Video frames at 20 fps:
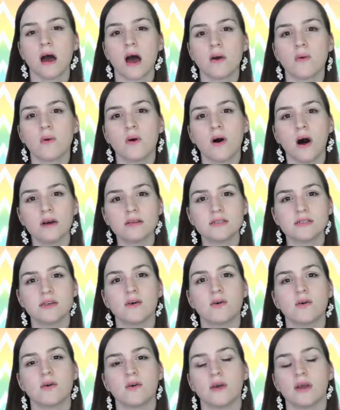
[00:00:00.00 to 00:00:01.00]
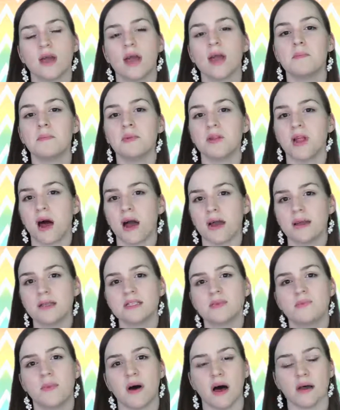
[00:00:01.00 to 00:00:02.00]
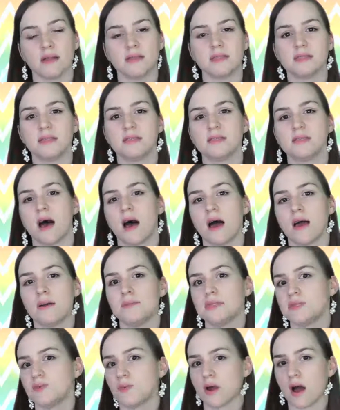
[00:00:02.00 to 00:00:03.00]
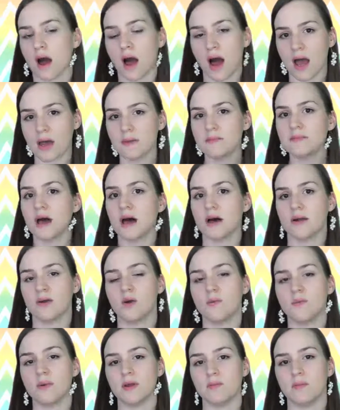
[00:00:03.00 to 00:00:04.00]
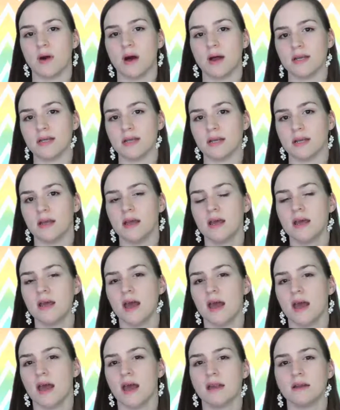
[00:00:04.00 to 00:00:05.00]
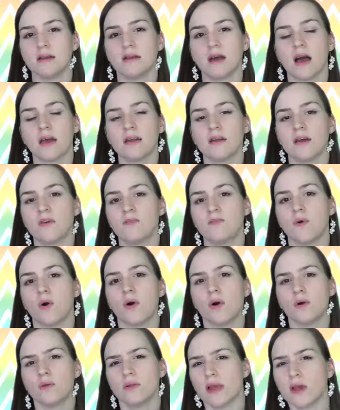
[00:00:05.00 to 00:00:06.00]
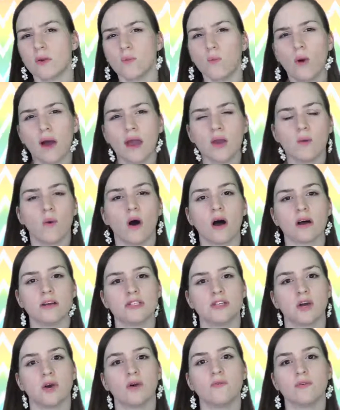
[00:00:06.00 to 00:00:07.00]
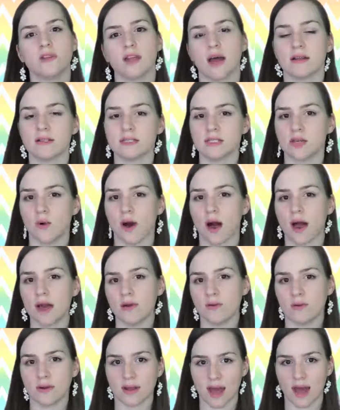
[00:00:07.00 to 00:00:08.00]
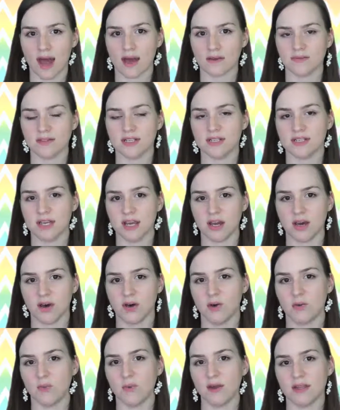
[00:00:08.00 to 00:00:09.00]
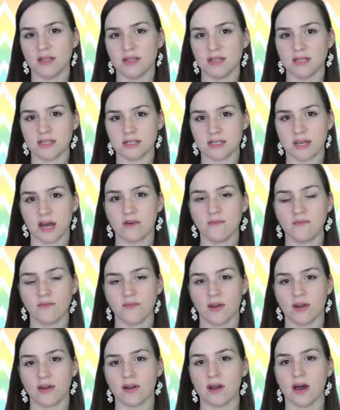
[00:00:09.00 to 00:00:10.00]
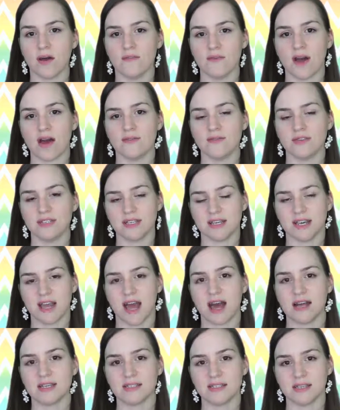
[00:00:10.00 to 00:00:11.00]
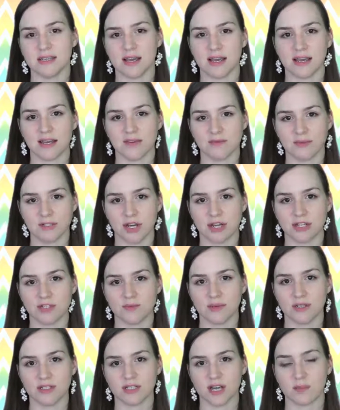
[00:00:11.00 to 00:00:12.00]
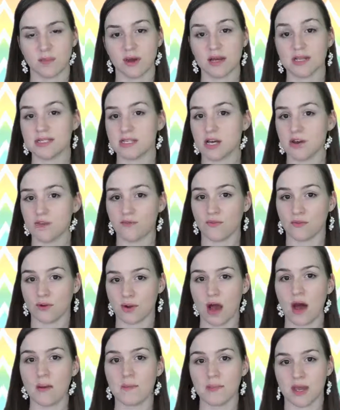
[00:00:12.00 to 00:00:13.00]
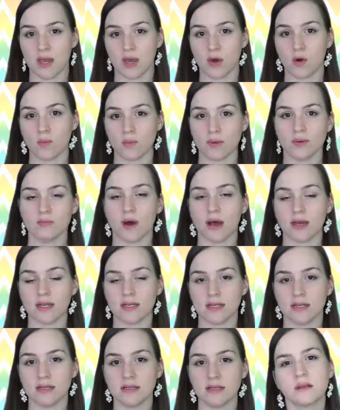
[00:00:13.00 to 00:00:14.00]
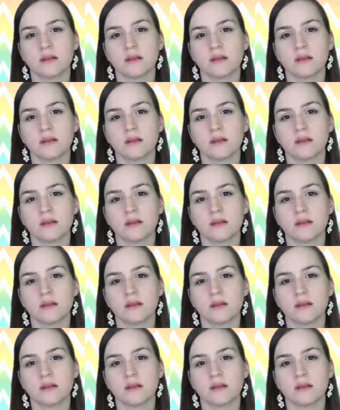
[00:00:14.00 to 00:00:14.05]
I will also create blind spots to times where I'm not open-minded and kind of like whitewash over that so I don't have to deal with the discomfort of having to cast a negative judgment on myself for not being open-minded.